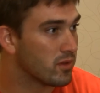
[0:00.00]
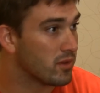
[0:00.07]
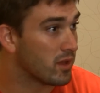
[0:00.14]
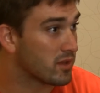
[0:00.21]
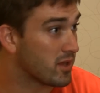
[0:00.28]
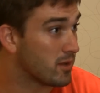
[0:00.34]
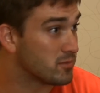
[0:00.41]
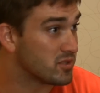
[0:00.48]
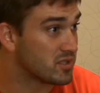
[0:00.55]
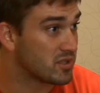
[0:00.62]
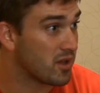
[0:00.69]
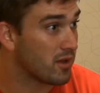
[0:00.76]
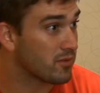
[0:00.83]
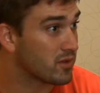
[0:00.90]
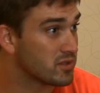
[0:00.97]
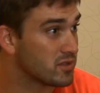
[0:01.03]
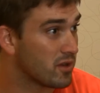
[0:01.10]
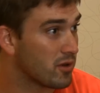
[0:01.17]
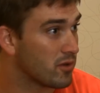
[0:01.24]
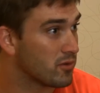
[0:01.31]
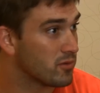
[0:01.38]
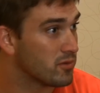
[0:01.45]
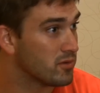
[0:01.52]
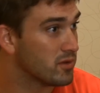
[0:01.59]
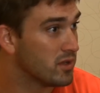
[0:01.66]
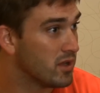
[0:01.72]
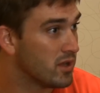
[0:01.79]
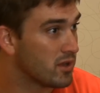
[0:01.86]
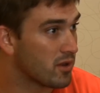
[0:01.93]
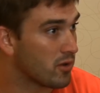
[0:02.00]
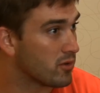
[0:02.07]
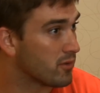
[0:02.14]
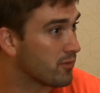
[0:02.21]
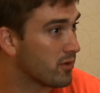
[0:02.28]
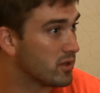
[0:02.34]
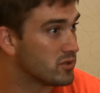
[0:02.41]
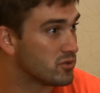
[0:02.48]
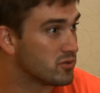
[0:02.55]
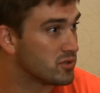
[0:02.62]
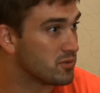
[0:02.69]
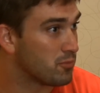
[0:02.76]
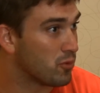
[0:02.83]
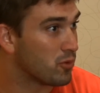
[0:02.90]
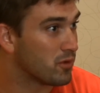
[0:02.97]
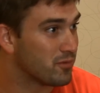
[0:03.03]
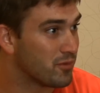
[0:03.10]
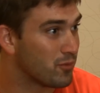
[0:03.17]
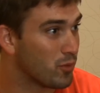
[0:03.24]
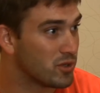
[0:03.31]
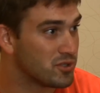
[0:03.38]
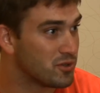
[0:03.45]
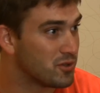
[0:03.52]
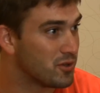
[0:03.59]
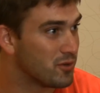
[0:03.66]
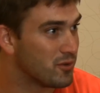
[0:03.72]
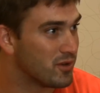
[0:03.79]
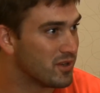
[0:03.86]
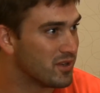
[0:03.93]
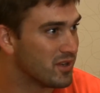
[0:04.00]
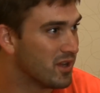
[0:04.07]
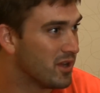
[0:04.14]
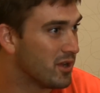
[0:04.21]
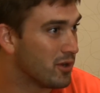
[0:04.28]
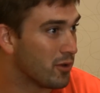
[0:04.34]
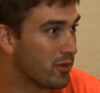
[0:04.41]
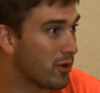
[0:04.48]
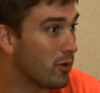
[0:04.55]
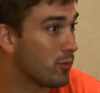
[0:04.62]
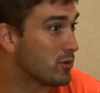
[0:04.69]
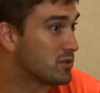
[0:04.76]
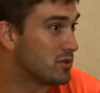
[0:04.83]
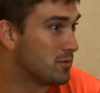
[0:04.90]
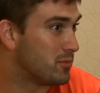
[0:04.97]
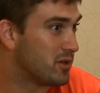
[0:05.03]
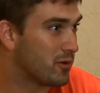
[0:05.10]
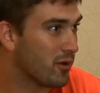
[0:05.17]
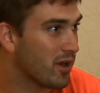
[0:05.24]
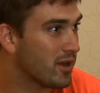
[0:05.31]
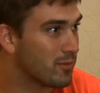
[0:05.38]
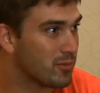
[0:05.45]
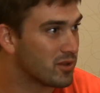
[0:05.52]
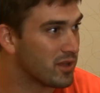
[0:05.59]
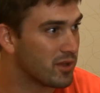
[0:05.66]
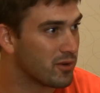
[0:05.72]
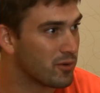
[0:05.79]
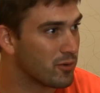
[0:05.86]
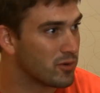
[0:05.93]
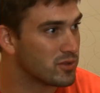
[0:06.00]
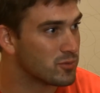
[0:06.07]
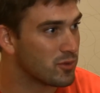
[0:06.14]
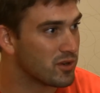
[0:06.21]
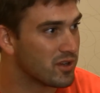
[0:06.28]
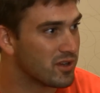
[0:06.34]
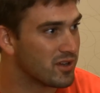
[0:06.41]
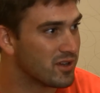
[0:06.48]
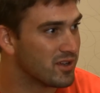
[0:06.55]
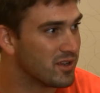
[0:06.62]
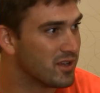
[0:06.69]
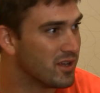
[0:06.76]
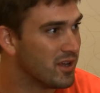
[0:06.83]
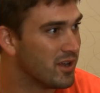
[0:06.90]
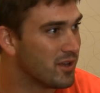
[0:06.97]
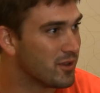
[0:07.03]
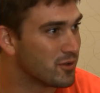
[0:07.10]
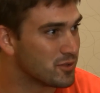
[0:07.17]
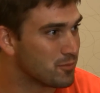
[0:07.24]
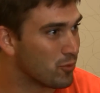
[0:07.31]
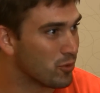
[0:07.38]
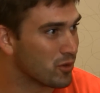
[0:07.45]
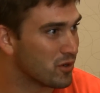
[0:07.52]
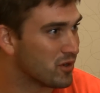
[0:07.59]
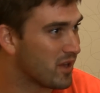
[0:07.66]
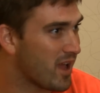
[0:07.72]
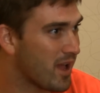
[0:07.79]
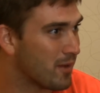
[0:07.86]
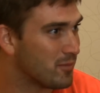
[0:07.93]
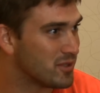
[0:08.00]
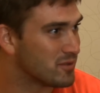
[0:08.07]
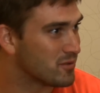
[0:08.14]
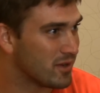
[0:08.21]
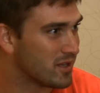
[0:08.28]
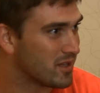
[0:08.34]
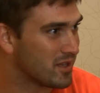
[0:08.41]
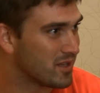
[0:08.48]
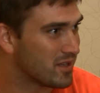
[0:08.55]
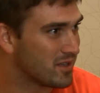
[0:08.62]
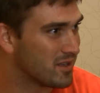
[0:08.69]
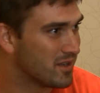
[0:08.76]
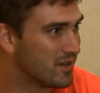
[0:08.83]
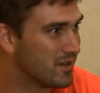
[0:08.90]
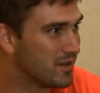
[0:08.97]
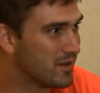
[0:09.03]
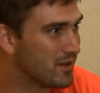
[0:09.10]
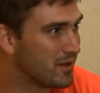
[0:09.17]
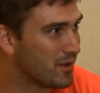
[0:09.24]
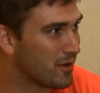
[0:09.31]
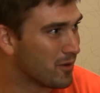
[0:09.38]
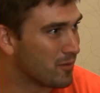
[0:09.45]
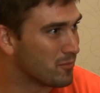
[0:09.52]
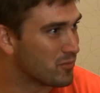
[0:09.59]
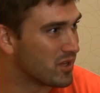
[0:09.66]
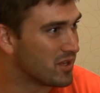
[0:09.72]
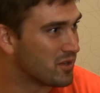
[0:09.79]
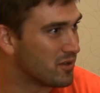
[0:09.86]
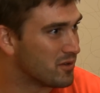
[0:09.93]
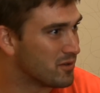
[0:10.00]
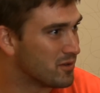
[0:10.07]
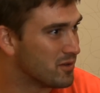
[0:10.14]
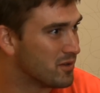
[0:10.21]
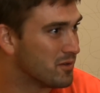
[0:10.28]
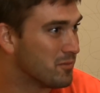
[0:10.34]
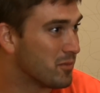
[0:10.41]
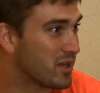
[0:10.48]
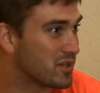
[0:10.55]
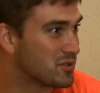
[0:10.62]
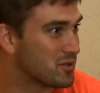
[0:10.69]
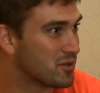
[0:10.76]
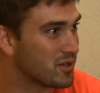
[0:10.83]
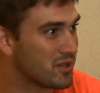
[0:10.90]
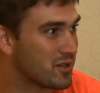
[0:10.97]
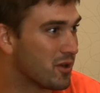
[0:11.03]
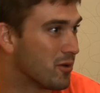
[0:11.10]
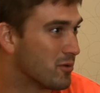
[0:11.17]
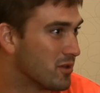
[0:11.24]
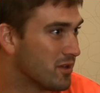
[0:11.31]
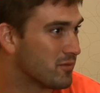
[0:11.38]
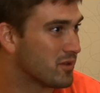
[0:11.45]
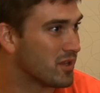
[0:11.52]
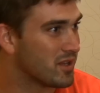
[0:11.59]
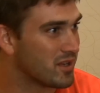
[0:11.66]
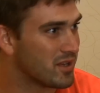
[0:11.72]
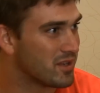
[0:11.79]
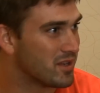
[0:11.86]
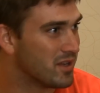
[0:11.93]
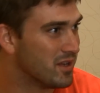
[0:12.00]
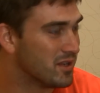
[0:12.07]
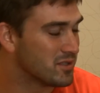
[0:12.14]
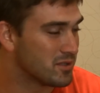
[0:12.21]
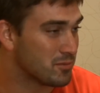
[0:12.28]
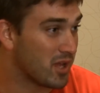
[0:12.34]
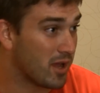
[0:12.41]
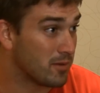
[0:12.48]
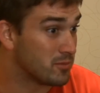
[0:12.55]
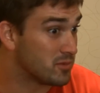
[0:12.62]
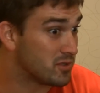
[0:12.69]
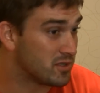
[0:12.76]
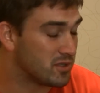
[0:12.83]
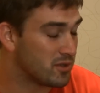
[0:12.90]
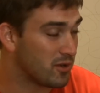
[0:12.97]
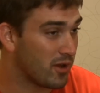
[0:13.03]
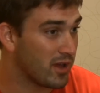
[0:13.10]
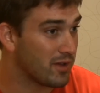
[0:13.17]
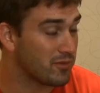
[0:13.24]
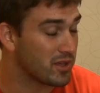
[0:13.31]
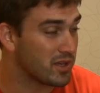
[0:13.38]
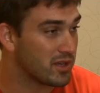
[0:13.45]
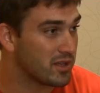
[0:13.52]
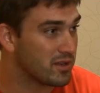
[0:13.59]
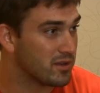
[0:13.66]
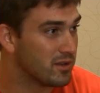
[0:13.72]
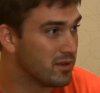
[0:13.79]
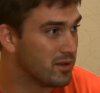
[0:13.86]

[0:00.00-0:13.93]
lot of times it's tough because not all your friends are supportive of what you're doing. They all want you to be great, but they don't always want to support good habits or anything. Making sure you can go lifting, and sometimes I have to get